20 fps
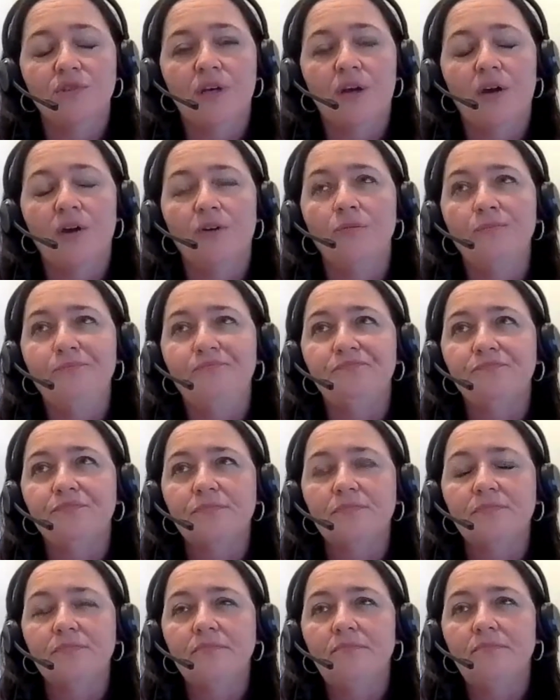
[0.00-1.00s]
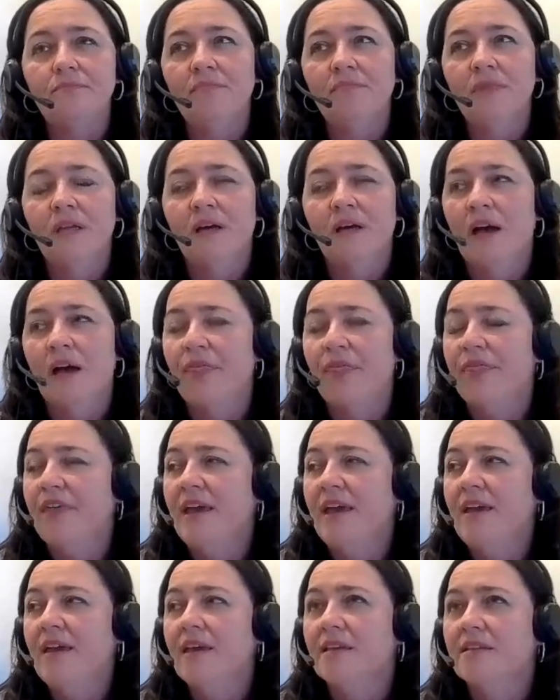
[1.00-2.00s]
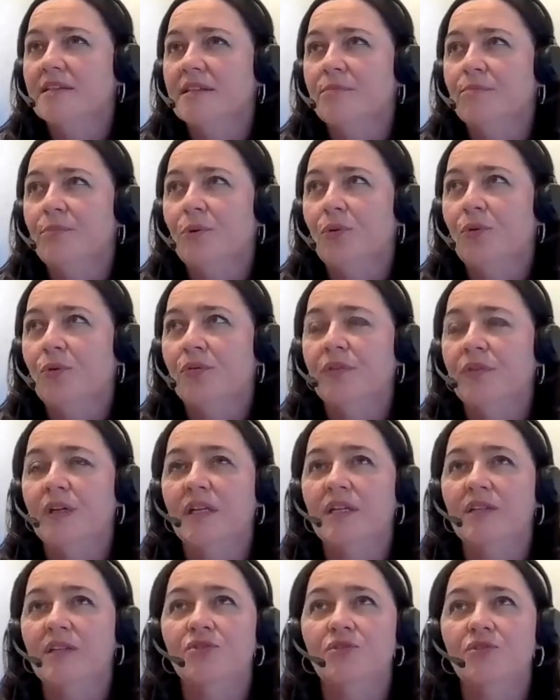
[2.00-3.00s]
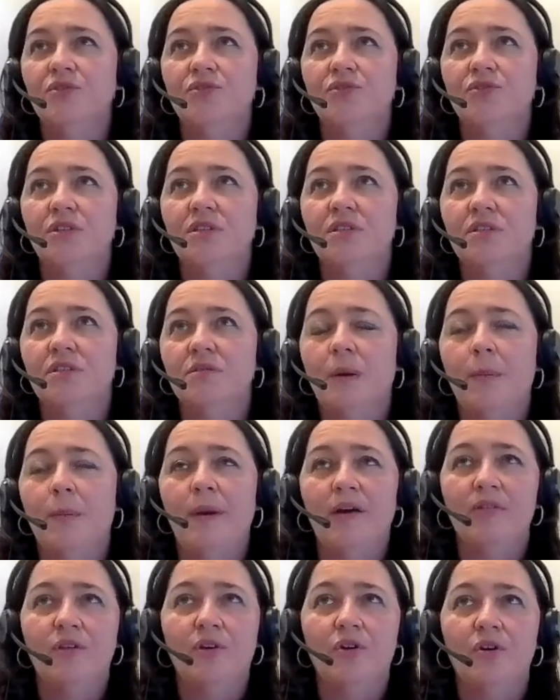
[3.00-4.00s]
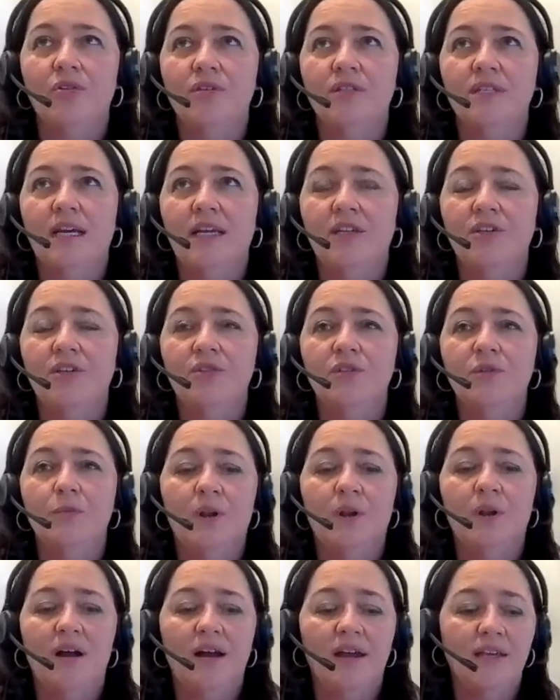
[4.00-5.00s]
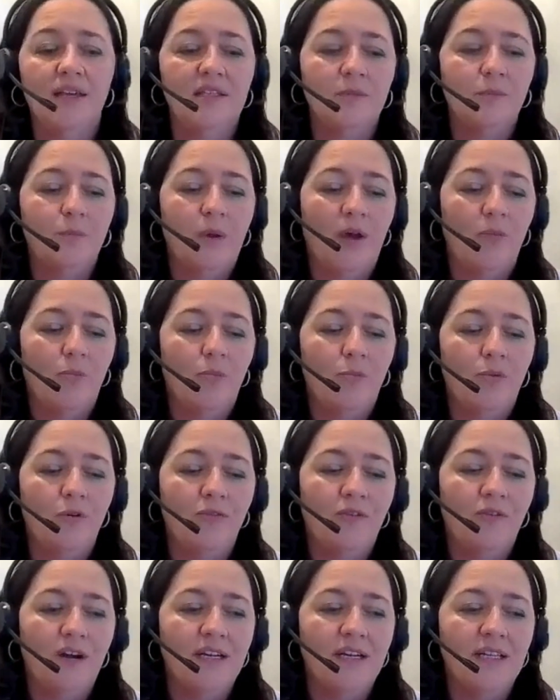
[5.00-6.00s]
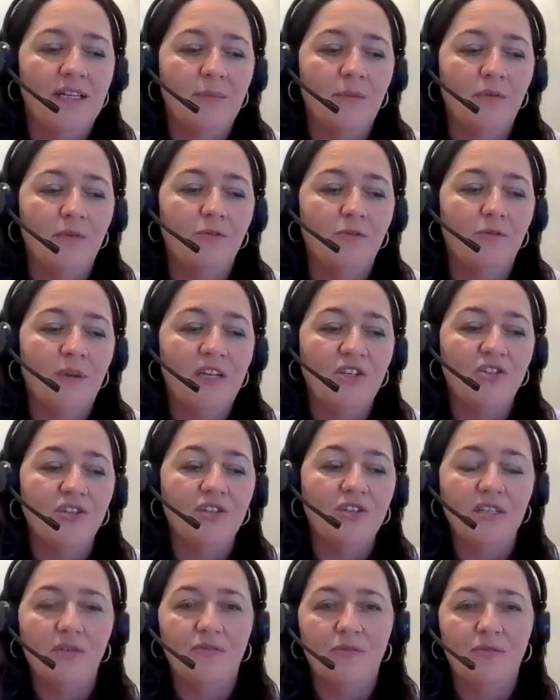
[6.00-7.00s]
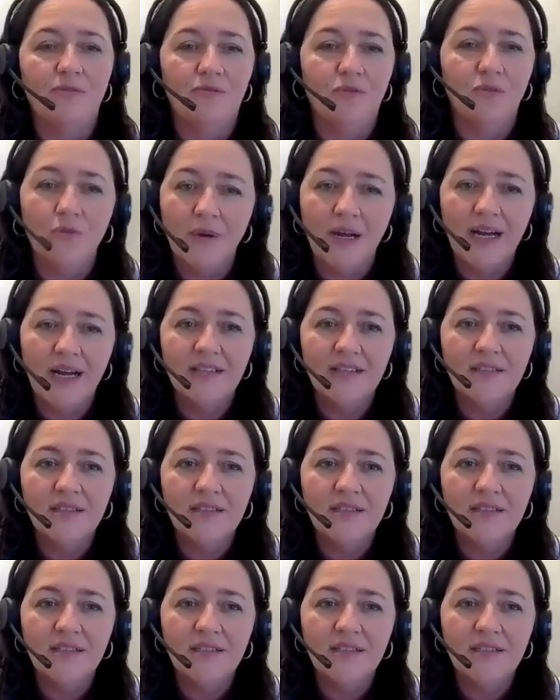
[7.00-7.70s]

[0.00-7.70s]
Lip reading: So I think it's important that it's not just about the content you supply, it's about providing them information in different formats.